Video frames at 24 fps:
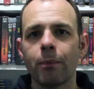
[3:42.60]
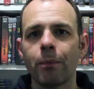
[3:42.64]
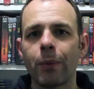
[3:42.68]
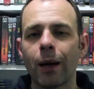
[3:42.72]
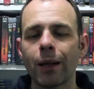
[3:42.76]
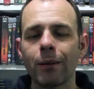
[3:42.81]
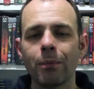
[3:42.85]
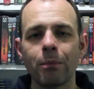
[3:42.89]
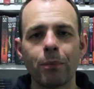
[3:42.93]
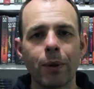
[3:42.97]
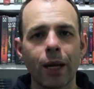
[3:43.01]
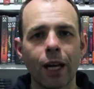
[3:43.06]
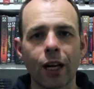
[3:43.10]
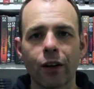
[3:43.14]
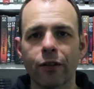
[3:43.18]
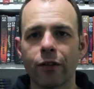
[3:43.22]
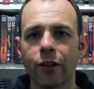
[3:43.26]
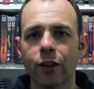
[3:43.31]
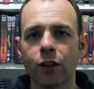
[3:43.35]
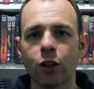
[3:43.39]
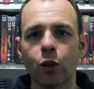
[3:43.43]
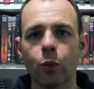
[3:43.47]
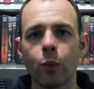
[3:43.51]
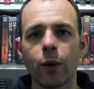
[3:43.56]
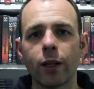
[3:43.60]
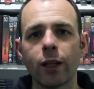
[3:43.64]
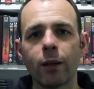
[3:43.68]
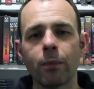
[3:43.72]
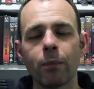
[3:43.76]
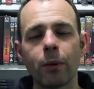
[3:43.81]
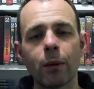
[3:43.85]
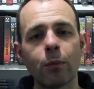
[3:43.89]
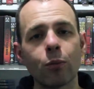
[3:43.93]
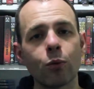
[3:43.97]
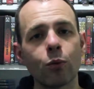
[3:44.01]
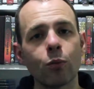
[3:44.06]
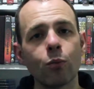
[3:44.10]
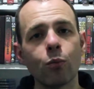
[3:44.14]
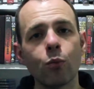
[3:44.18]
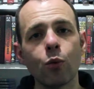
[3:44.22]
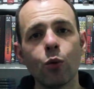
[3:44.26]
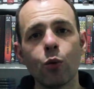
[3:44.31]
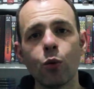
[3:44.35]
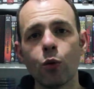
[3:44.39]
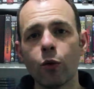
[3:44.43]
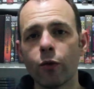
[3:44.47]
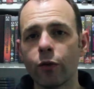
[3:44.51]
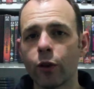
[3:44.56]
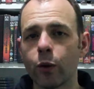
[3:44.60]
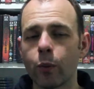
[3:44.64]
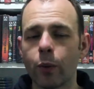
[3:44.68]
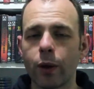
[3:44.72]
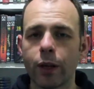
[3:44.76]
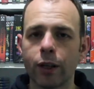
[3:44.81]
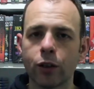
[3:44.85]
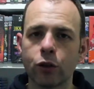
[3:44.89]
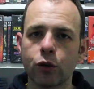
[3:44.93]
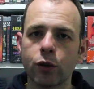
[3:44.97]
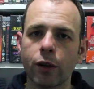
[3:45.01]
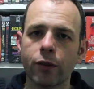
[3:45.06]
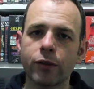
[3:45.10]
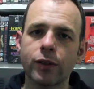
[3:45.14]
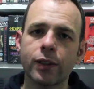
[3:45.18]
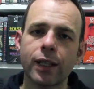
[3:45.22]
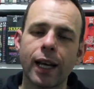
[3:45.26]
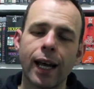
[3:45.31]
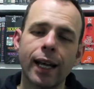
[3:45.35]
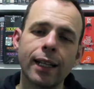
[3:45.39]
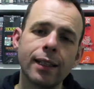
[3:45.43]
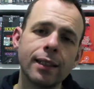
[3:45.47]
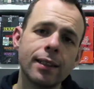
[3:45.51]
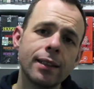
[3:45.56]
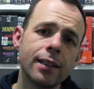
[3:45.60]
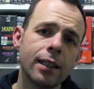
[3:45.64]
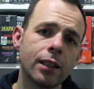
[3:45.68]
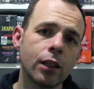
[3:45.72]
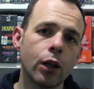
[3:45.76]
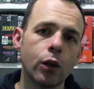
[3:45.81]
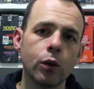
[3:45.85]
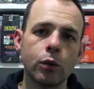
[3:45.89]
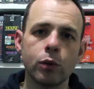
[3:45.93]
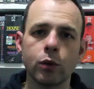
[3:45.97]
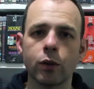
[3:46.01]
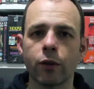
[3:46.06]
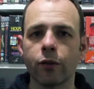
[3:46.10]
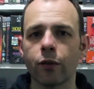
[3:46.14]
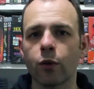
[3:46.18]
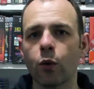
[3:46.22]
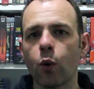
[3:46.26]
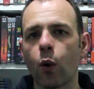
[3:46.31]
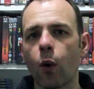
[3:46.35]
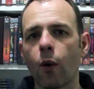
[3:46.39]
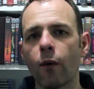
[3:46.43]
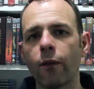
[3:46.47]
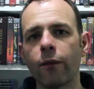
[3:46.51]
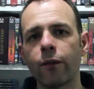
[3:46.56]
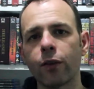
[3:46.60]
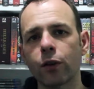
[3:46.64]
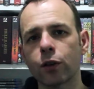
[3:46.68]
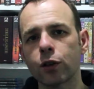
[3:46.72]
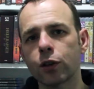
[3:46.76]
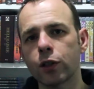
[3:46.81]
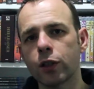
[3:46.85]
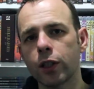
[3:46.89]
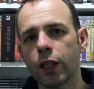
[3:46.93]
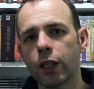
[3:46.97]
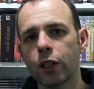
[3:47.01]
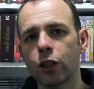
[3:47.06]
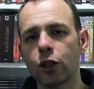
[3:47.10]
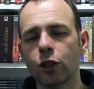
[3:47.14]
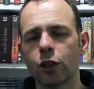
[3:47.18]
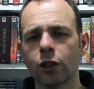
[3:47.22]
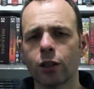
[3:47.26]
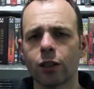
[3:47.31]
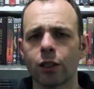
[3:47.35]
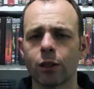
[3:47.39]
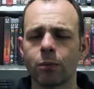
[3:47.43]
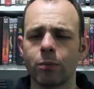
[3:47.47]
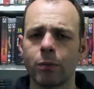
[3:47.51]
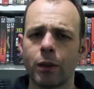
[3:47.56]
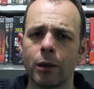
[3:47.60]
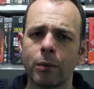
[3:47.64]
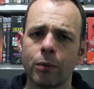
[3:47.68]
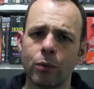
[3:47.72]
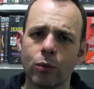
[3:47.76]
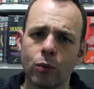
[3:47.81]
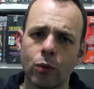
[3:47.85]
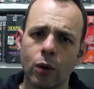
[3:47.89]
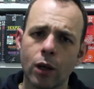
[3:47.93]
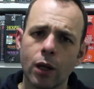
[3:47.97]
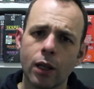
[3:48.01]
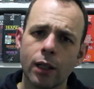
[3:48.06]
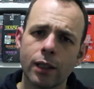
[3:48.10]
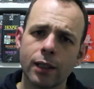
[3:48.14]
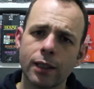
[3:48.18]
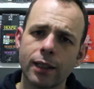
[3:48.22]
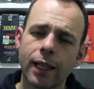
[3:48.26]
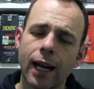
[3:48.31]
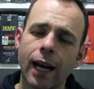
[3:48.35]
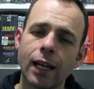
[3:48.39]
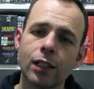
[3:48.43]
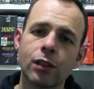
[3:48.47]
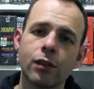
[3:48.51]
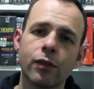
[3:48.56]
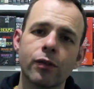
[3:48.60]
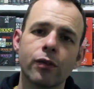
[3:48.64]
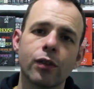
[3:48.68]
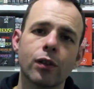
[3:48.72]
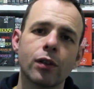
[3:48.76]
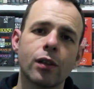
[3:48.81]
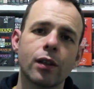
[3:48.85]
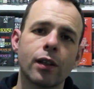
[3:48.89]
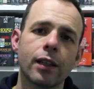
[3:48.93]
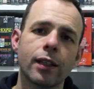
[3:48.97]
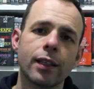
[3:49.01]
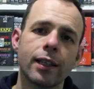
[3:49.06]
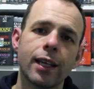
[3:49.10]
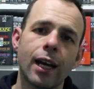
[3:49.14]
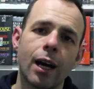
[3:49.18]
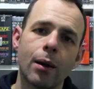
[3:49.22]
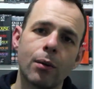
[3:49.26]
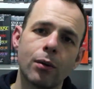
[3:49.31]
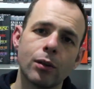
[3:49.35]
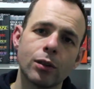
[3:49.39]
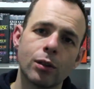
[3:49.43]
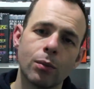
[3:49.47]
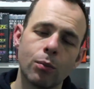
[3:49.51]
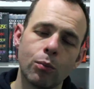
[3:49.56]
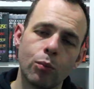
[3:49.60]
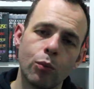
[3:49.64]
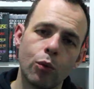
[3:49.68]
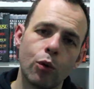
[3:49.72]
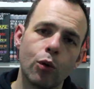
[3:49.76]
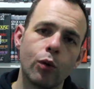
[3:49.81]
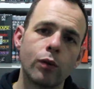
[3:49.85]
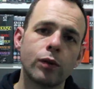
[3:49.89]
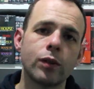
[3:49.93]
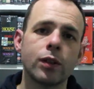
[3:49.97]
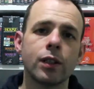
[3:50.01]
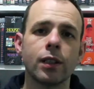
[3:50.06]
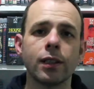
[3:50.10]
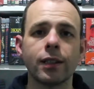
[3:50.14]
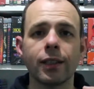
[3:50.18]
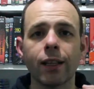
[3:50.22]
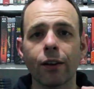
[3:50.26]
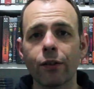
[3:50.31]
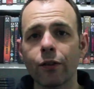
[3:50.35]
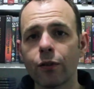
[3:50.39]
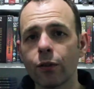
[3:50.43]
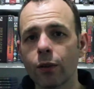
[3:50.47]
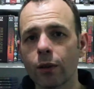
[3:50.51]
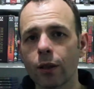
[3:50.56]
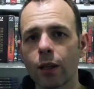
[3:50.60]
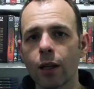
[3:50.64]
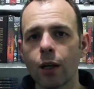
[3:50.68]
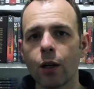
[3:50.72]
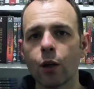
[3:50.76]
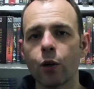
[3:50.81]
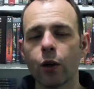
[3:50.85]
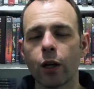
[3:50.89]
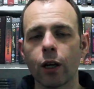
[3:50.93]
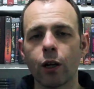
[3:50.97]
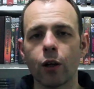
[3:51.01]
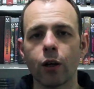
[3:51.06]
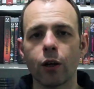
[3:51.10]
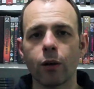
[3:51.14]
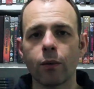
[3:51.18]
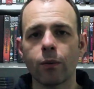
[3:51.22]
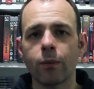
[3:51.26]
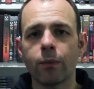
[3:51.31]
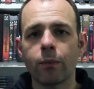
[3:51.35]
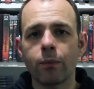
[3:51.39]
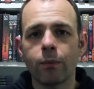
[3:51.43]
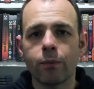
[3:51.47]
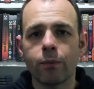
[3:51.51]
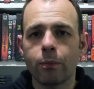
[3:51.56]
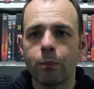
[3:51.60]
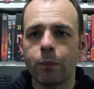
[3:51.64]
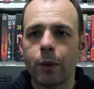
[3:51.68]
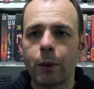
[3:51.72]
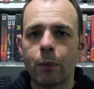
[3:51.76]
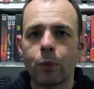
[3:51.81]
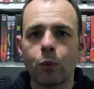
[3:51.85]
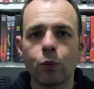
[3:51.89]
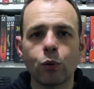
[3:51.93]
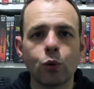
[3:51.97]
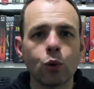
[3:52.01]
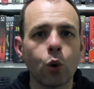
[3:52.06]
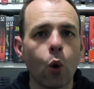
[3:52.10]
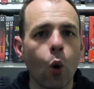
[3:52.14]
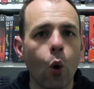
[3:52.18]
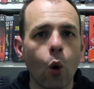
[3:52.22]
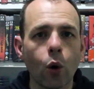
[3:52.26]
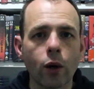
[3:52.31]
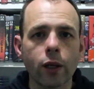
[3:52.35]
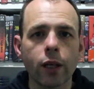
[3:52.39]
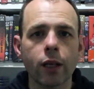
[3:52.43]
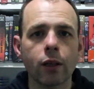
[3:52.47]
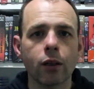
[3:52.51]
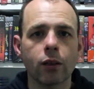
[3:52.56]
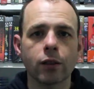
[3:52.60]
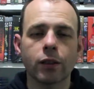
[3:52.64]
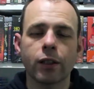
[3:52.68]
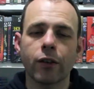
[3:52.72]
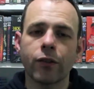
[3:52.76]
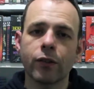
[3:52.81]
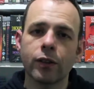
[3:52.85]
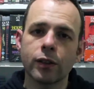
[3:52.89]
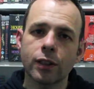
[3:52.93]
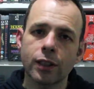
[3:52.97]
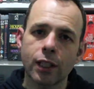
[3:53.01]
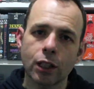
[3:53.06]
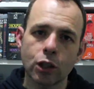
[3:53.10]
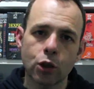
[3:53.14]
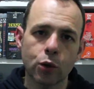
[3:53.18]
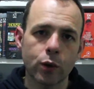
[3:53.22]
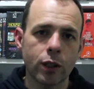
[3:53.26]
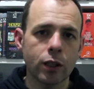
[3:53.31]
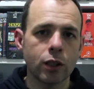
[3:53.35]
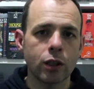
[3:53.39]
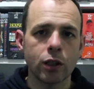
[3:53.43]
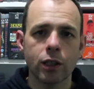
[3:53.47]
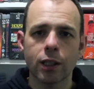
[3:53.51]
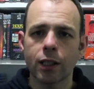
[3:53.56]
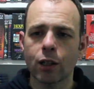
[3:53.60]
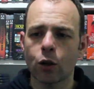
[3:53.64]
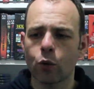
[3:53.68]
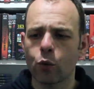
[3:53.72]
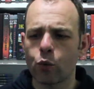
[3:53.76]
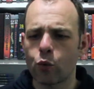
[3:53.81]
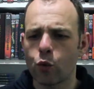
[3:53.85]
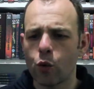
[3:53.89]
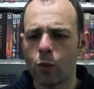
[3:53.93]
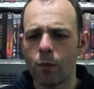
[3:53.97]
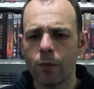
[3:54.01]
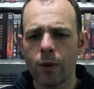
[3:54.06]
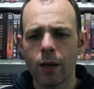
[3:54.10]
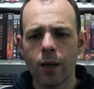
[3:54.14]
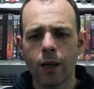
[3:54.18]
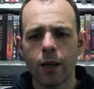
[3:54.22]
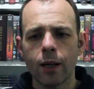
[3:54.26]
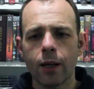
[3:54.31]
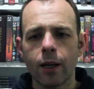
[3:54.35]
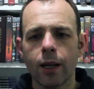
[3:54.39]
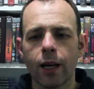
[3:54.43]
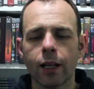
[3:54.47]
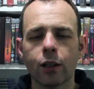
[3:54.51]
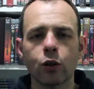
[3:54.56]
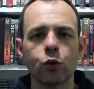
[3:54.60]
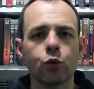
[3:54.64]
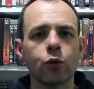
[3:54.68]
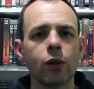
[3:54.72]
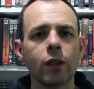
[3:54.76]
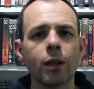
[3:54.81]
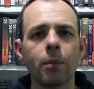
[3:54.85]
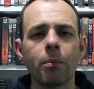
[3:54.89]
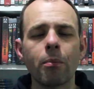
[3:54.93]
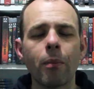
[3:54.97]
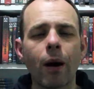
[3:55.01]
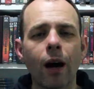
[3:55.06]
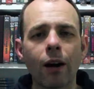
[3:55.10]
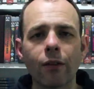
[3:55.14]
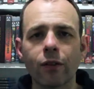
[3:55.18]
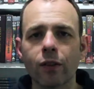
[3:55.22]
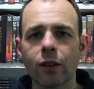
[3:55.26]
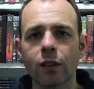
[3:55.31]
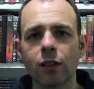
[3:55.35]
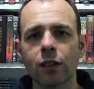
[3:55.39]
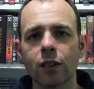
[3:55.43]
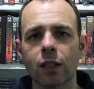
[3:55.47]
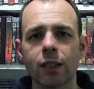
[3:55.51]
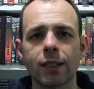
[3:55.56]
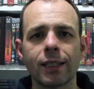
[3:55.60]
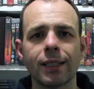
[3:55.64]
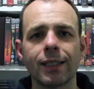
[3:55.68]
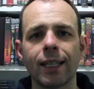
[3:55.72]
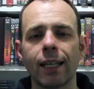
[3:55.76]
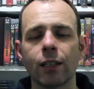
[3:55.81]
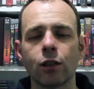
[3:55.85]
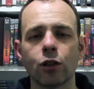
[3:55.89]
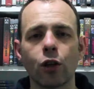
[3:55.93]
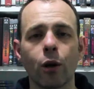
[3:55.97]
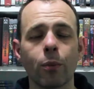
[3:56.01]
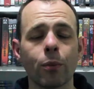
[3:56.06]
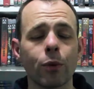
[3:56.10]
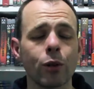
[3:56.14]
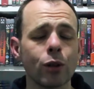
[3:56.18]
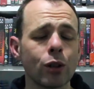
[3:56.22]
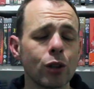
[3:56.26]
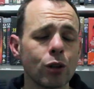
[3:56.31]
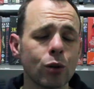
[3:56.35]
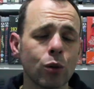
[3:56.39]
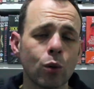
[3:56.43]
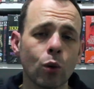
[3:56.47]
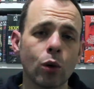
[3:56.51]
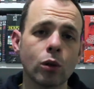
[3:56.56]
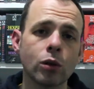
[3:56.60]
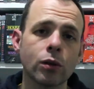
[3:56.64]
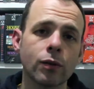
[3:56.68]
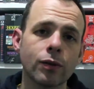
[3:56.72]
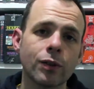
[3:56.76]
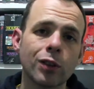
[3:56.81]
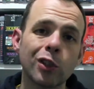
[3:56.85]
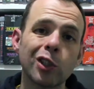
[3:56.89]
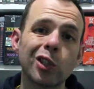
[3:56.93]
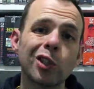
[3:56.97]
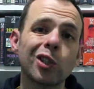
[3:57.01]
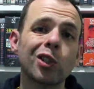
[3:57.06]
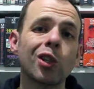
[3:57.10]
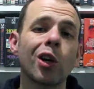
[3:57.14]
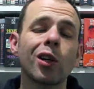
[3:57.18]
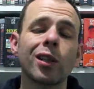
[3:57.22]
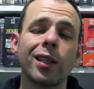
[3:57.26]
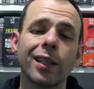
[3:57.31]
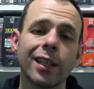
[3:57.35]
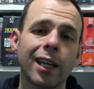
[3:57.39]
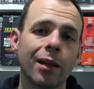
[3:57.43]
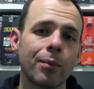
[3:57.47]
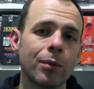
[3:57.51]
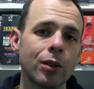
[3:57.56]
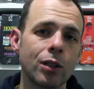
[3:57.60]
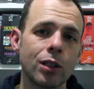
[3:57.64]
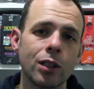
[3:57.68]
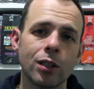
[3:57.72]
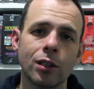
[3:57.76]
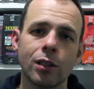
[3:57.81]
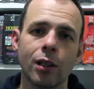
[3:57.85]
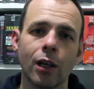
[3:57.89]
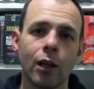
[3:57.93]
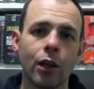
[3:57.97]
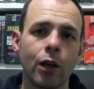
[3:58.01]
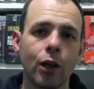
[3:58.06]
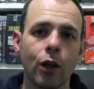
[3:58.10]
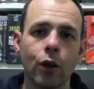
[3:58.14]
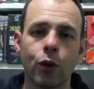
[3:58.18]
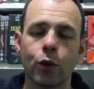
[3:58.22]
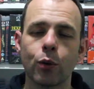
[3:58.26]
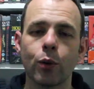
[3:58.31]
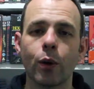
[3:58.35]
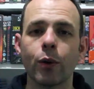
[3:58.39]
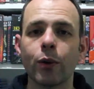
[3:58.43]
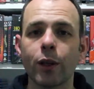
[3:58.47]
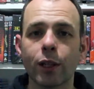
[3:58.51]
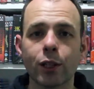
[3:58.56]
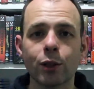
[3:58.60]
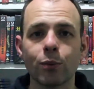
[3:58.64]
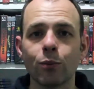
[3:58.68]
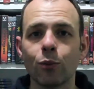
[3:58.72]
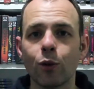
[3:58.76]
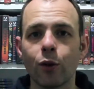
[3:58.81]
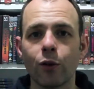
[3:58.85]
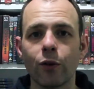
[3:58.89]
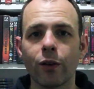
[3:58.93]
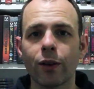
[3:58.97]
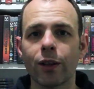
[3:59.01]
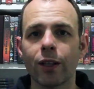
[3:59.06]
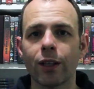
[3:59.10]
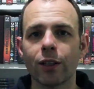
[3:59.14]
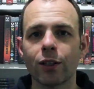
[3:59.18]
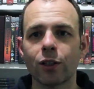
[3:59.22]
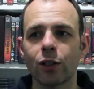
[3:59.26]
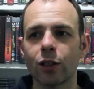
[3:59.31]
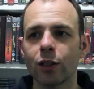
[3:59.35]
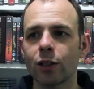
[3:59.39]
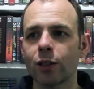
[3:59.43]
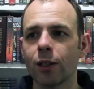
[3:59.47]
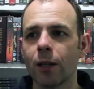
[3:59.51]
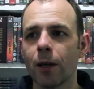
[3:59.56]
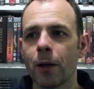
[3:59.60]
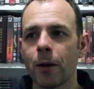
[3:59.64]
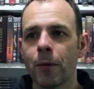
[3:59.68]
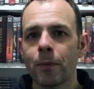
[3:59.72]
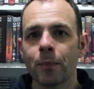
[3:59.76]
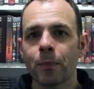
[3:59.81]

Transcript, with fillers: pin perfect the way that people move, the way it drifts in and out of conversations as people dash in front of the cameras, it moves to different uh, people talking or different situations in a room, and it's really marvelously set up. There is lots of stunning images throughout this movie that just